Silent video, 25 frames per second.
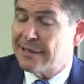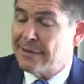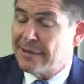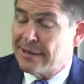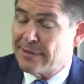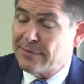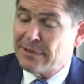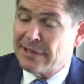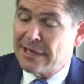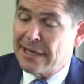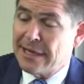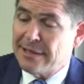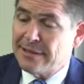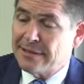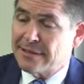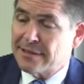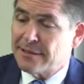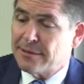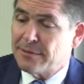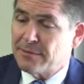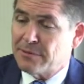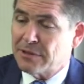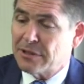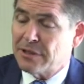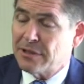every day's
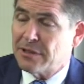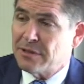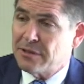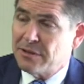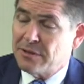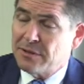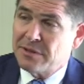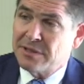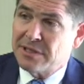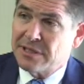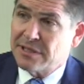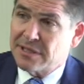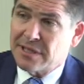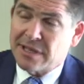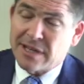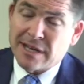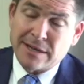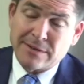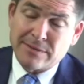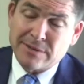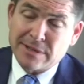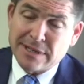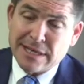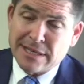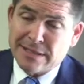a, the good news is that
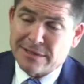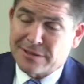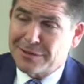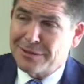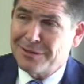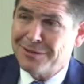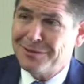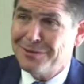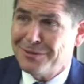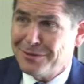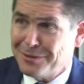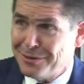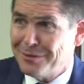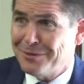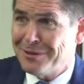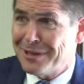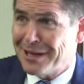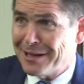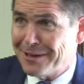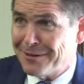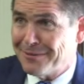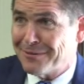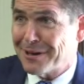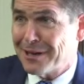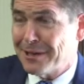every day is a good new
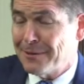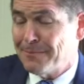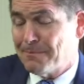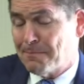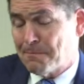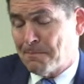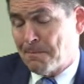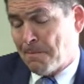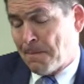day, right?